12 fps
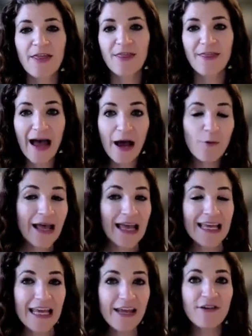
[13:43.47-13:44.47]
That
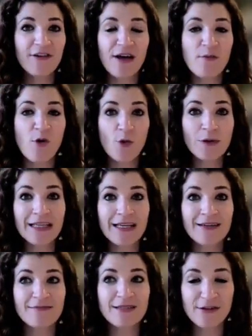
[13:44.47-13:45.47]
way, even if I'm
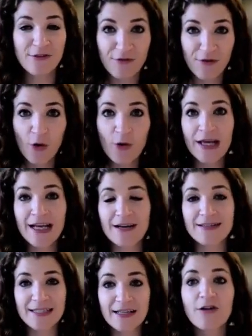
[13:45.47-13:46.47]
only devoting a
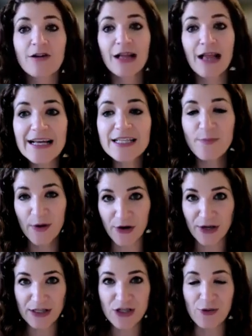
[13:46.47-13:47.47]
single class
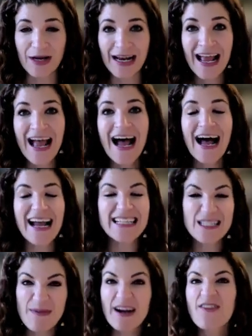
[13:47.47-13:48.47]
period to it, I
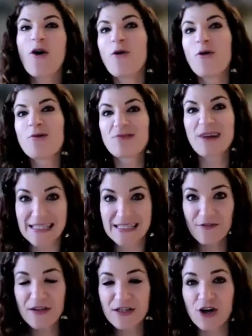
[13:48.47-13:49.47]
can spend the whole rest
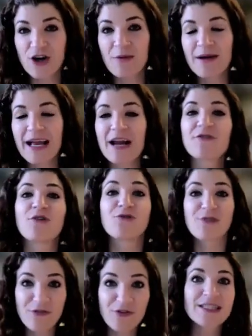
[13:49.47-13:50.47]
of the term kind of
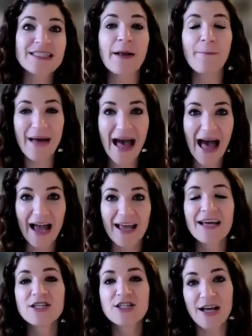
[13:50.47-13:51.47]
referencing back
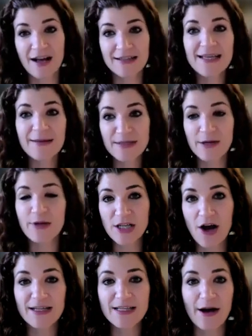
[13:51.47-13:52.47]
to concepts that we
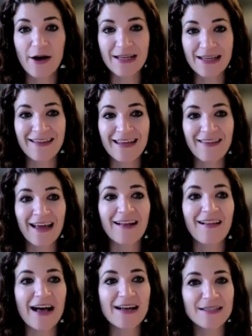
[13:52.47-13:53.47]
talked about in that
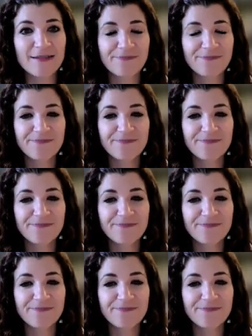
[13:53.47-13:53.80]
class.